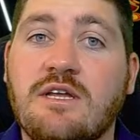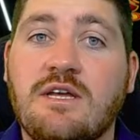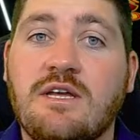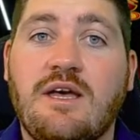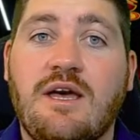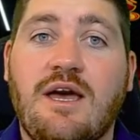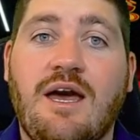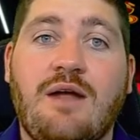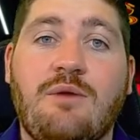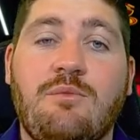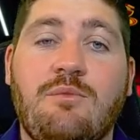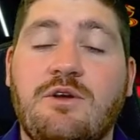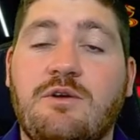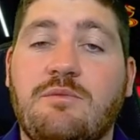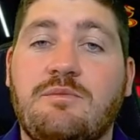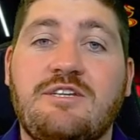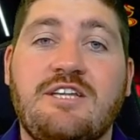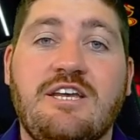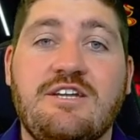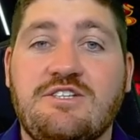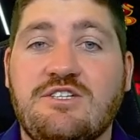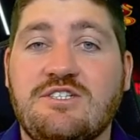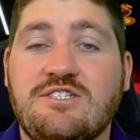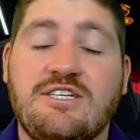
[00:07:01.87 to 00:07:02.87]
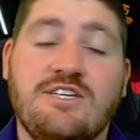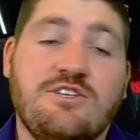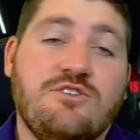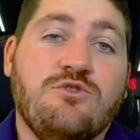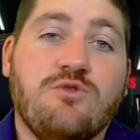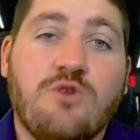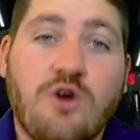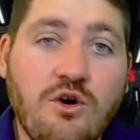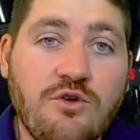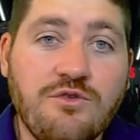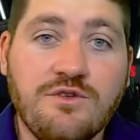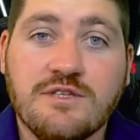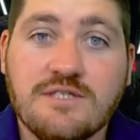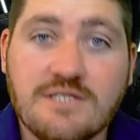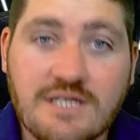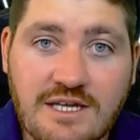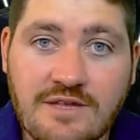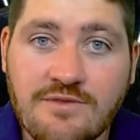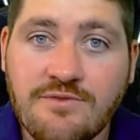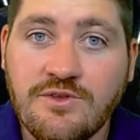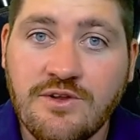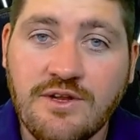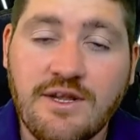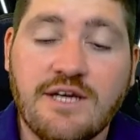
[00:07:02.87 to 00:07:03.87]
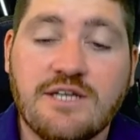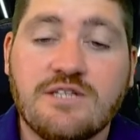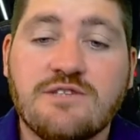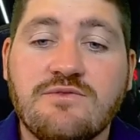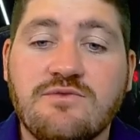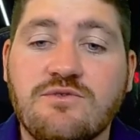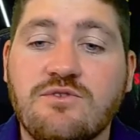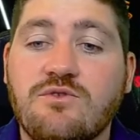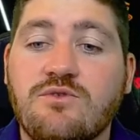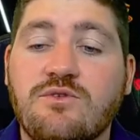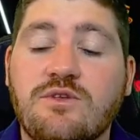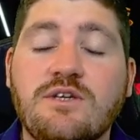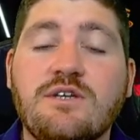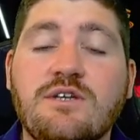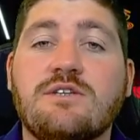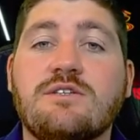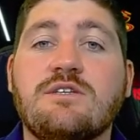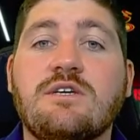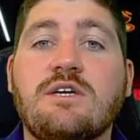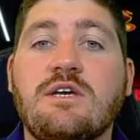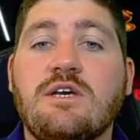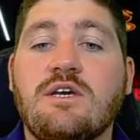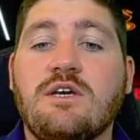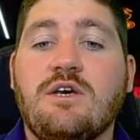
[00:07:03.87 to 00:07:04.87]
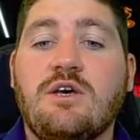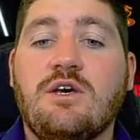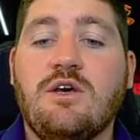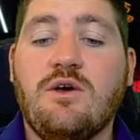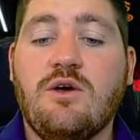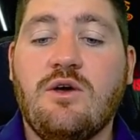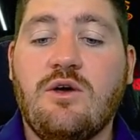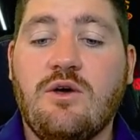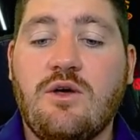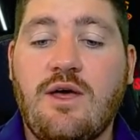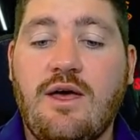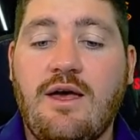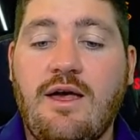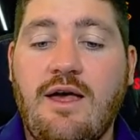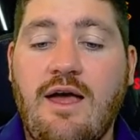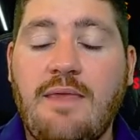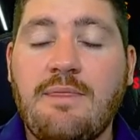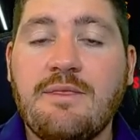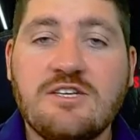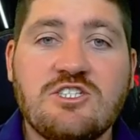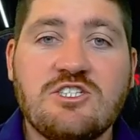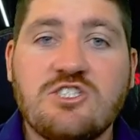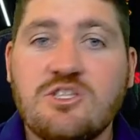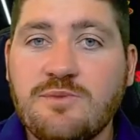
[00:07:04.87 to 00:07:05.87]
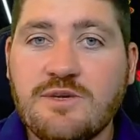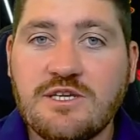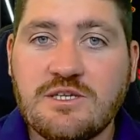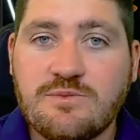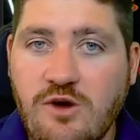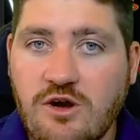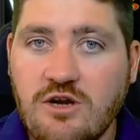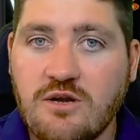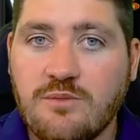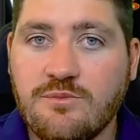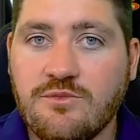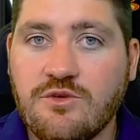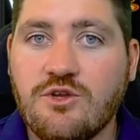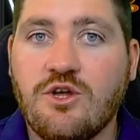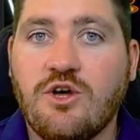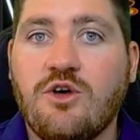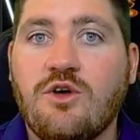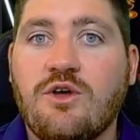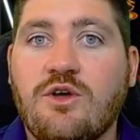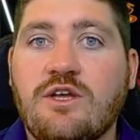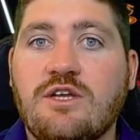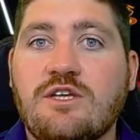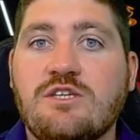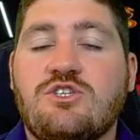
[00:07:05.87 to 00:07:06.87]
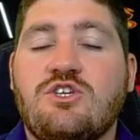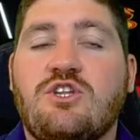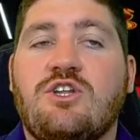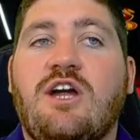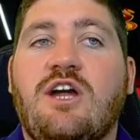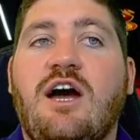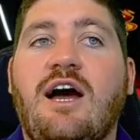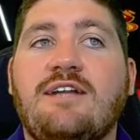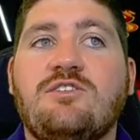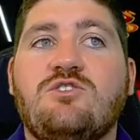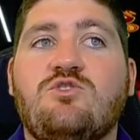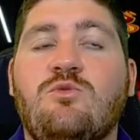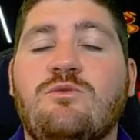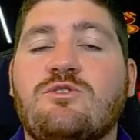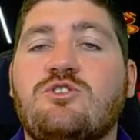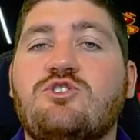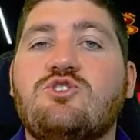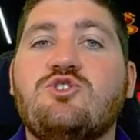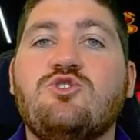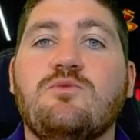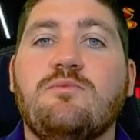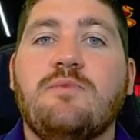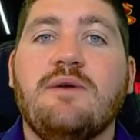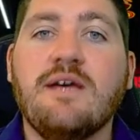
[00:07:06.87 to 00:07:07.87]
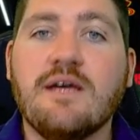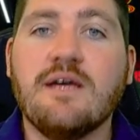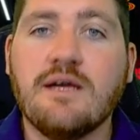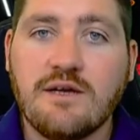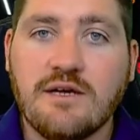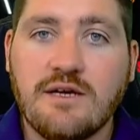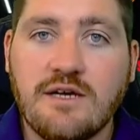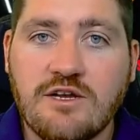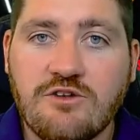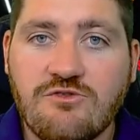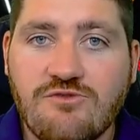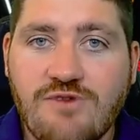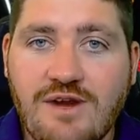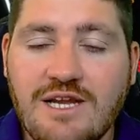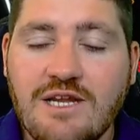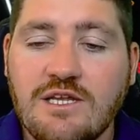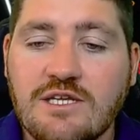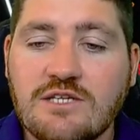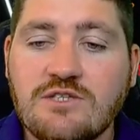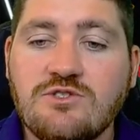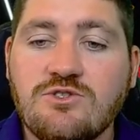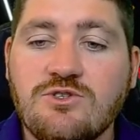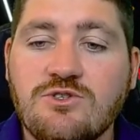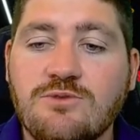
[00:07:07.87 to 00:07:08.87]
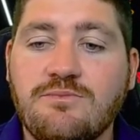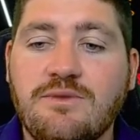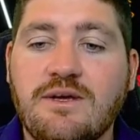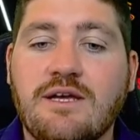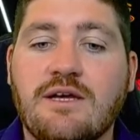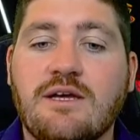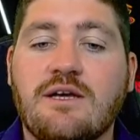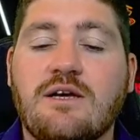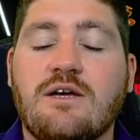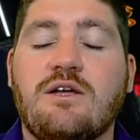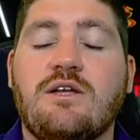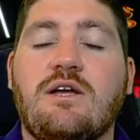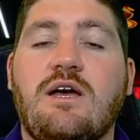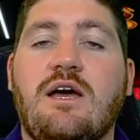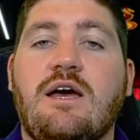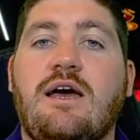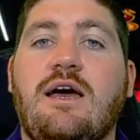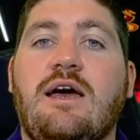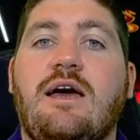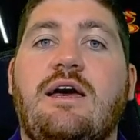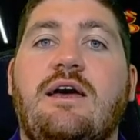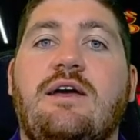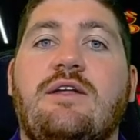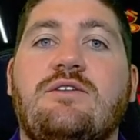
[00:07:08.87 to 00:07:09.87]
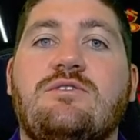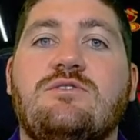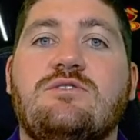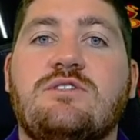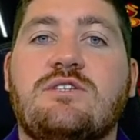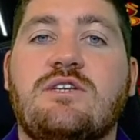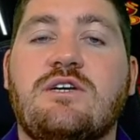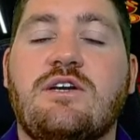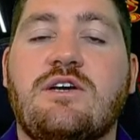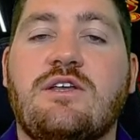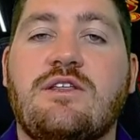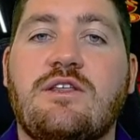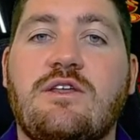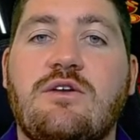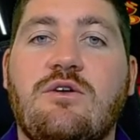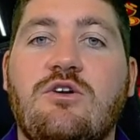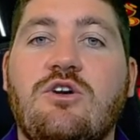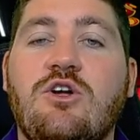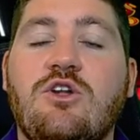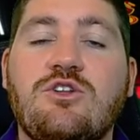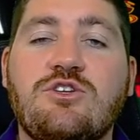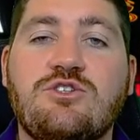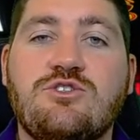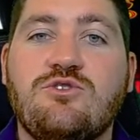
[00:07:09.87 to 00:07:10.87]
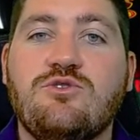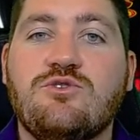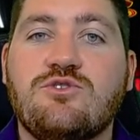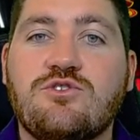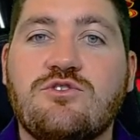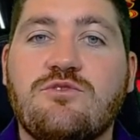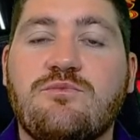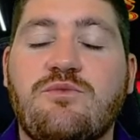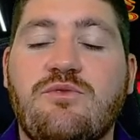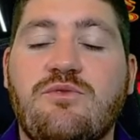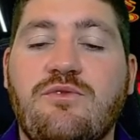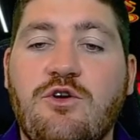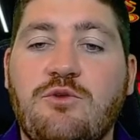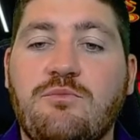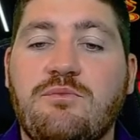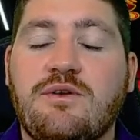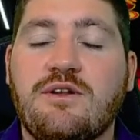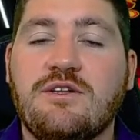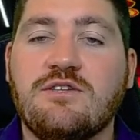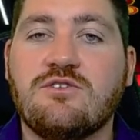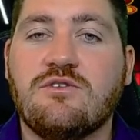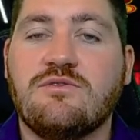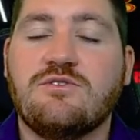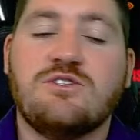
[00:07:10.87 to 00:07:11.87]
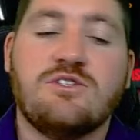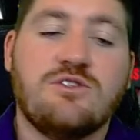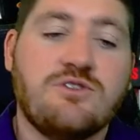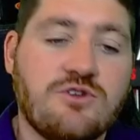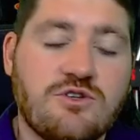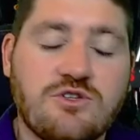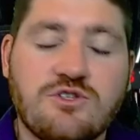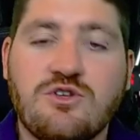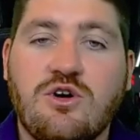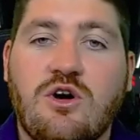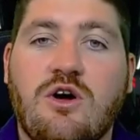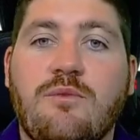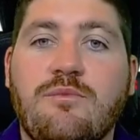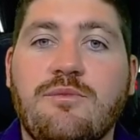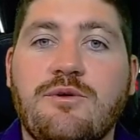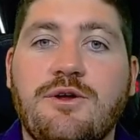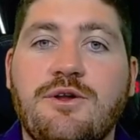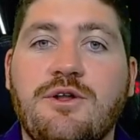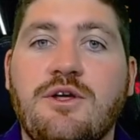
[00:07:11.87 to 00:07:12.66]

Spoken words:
and we could potentially see new owners in the next few years. And this is the biggest problem, is United's almost too big. It really is too big. And there are only two sort of preferred bidders, obviously the Qatar bid,